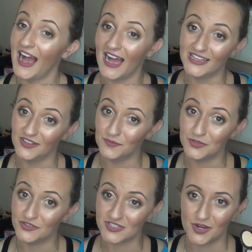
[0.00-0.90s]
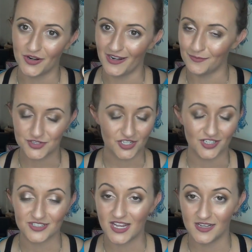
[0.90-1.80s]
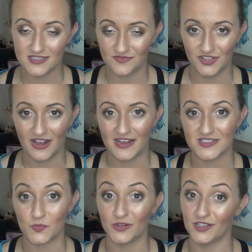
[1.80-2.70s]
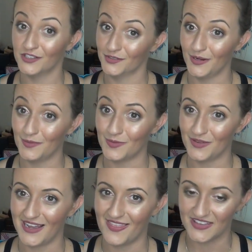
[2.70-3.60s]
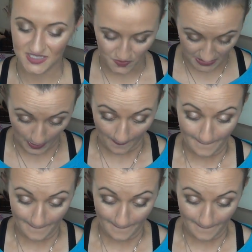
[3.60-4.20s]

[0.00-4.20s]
I love Moonstone and I'm sure tons of you guys will agree with me on this one.